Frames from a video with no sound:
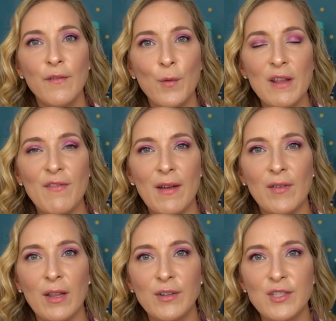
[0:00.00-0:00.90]

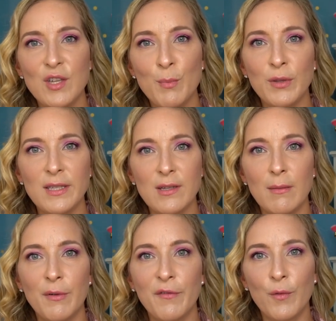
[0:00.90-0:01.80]
$45. So you put this
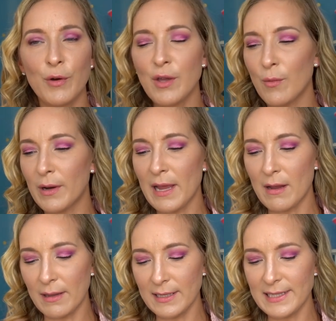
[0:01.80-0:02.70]
on before you work
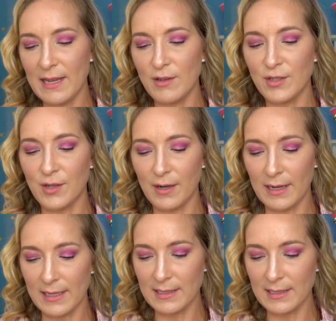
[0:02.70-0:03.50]
out. Let's see how strong it